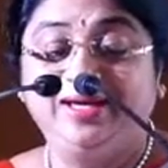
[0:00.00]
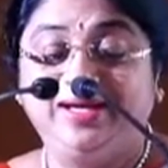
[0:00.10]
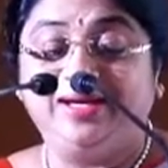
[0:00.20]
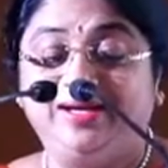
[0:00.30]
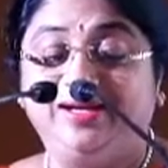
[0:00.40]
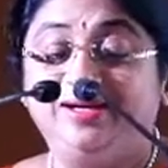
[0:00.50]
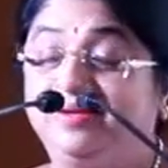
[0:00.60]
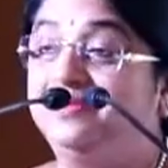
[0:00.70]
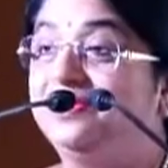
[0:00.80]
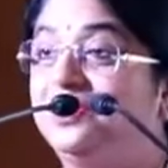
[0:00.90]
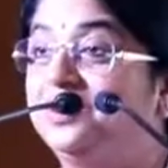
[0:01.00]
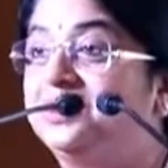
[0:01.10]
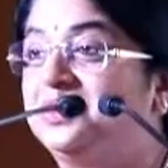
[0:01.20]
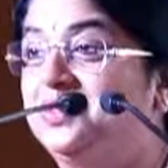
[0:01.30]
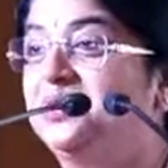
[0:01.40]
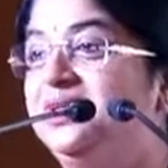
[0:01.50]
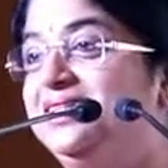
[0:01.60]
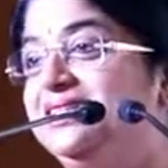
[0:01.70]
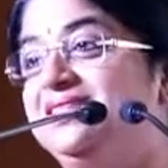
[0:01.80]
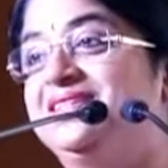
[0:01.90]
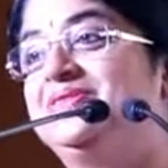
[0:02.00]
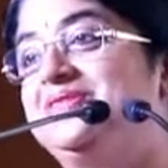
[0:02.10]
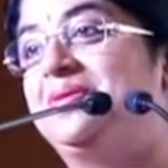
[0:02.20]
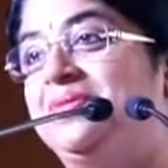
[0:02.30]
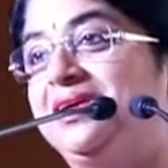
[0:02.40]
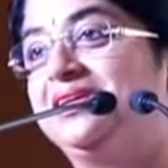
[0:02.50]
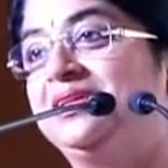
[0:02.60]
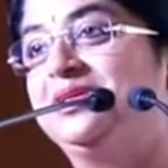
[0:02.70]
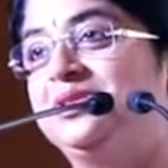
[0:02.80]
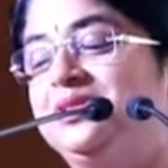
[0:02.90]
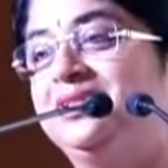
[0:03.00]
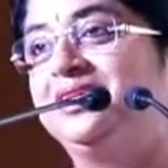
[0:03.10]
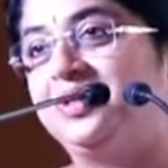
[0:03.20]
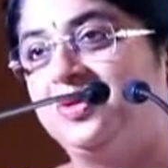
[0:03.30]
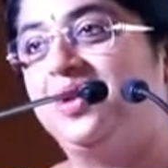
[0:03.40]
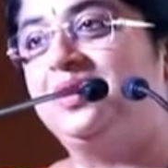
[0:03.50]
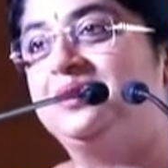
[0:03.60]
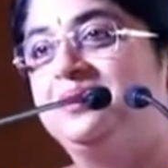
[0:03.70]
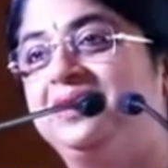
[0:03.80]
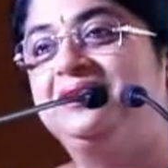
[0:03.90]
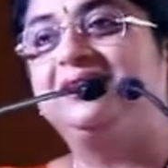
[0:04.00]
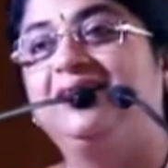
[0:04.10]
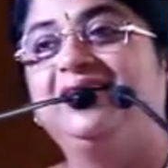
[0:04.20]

Uh, also duly deserve some recognition and acknowledgement.